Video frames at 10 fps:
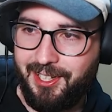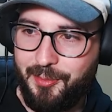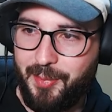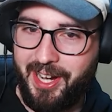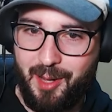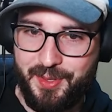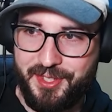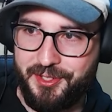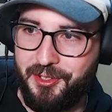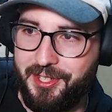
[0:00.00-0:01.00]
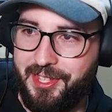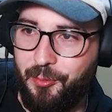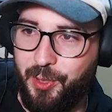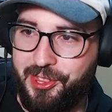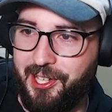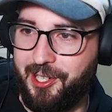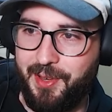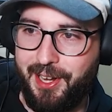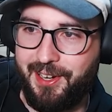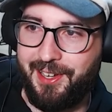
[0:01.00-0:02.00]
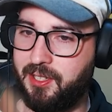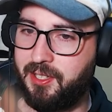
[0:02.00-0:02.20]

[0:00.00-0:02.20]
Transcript: Might happen sooner than we think, man.